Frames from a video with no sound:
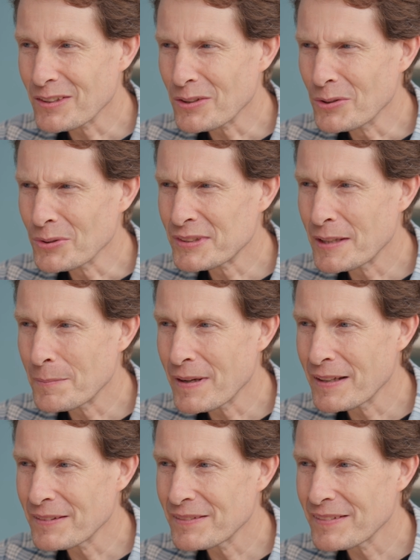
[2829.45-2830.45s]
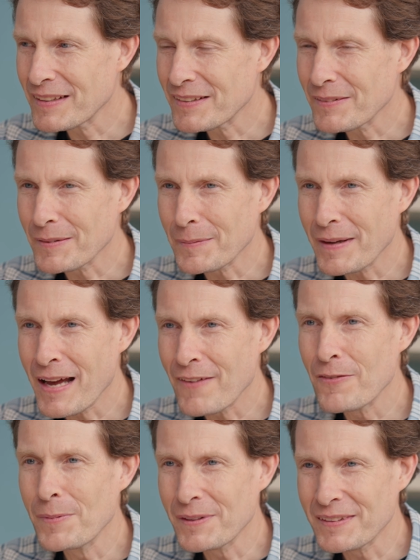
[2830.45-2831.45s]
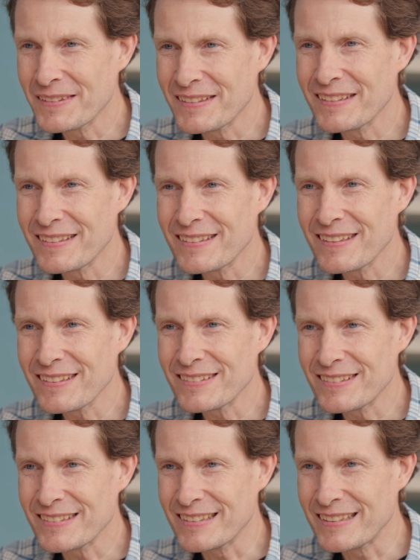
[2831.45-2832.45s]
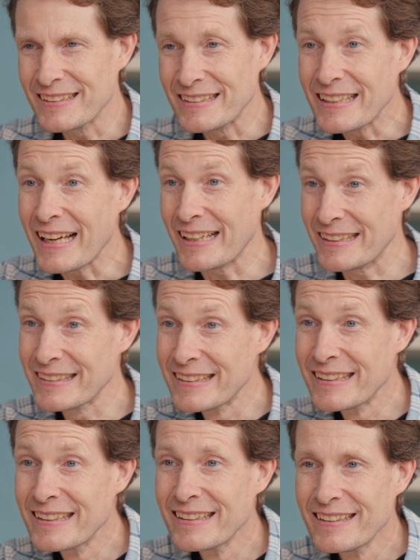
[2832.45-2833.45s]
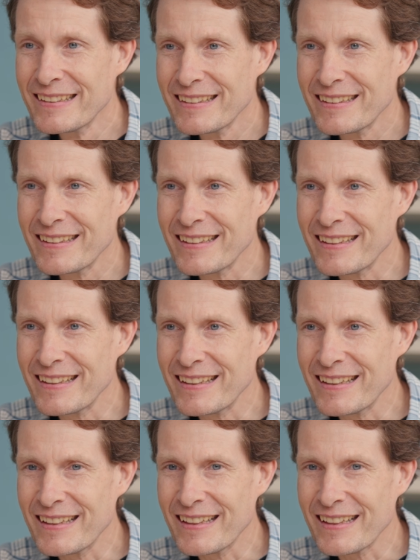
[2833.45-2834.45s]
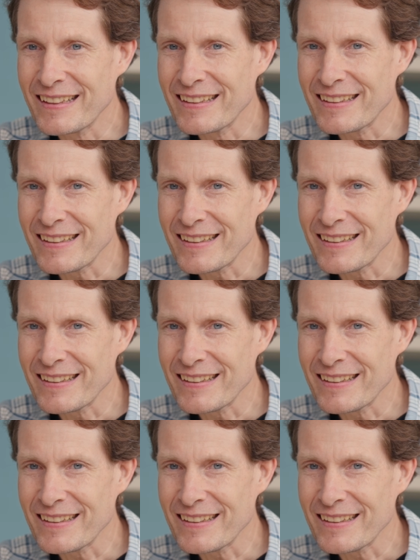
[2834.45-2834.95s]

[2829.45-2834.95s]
gosenman, that's like what, $500,000 in debt. And